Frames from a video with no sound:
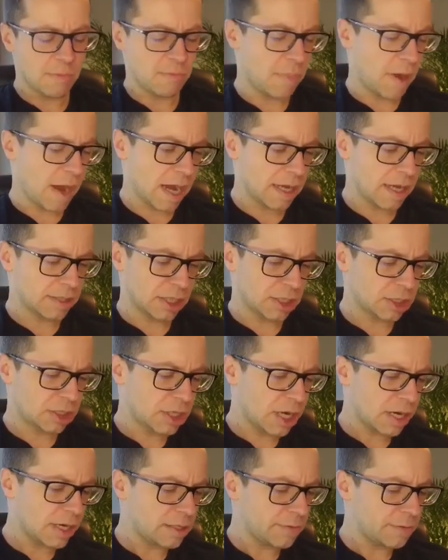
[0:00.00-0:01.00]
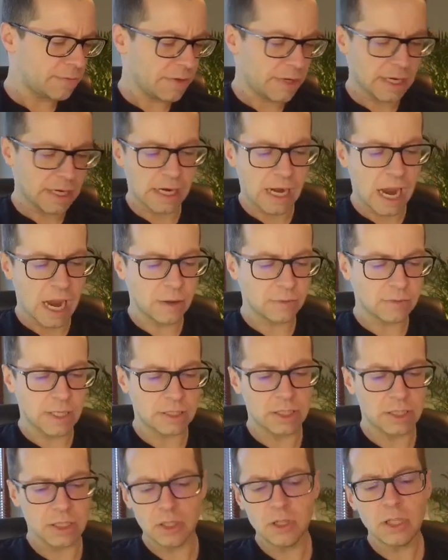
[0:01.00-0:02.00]
but she already figured out
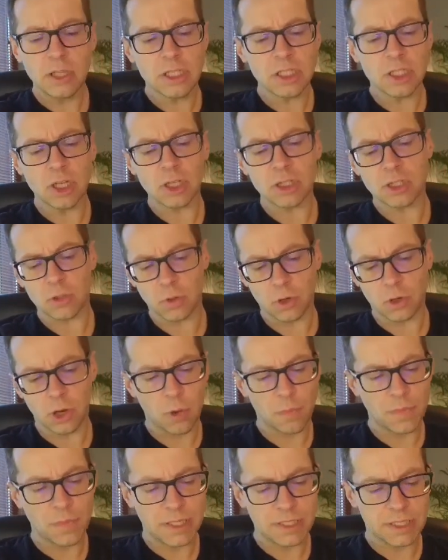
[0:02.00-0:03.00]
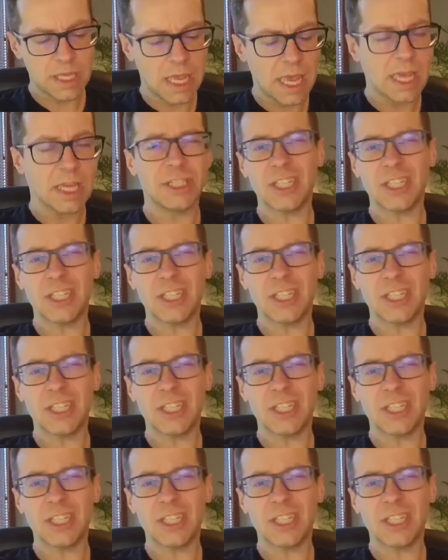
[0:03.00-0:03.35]
that it's not so complex